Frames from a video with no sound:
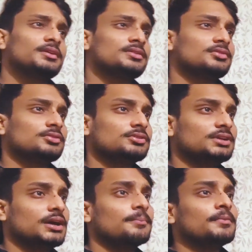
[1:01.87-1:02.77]
So
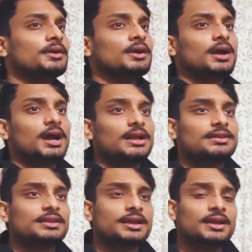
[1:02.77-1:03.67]
yeah,
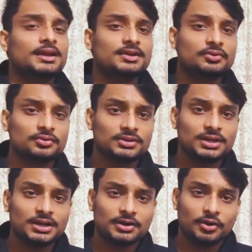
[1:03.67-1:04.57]
and they took the
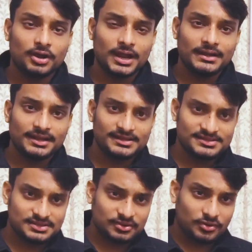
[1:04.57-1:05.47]
online
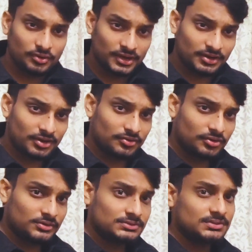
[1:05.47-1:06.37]
test coding round
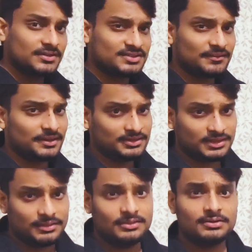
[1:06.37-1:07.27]
on
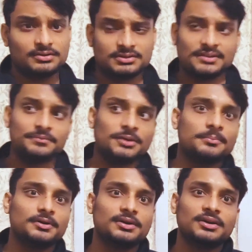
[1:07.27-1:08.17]
17th
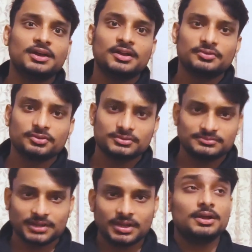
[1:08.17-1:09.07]
September. So
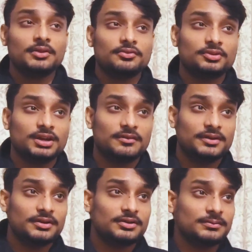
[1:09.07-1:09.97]
so they
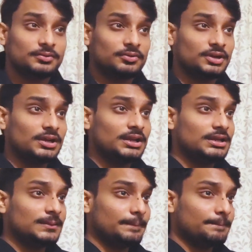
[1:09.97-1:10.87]
were
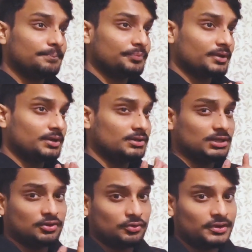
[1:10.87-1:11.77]
totally uh,
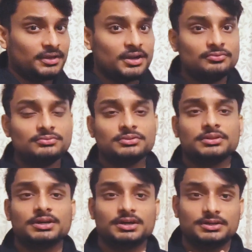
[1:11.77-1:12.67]
the coding round,
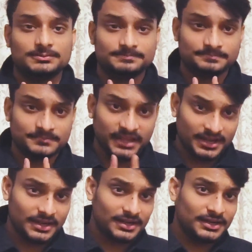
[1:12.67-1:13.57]
the
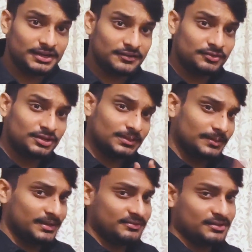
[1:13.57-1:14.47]
technical interview, and the
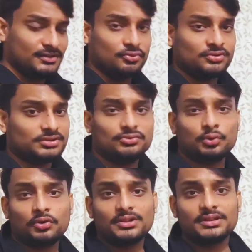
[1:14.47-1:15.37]
managerial. So
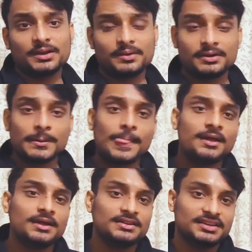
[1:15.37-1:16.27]
total there were
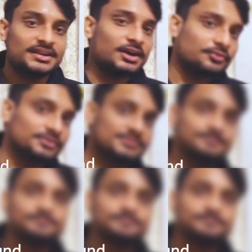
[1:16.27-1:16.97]
three rounds.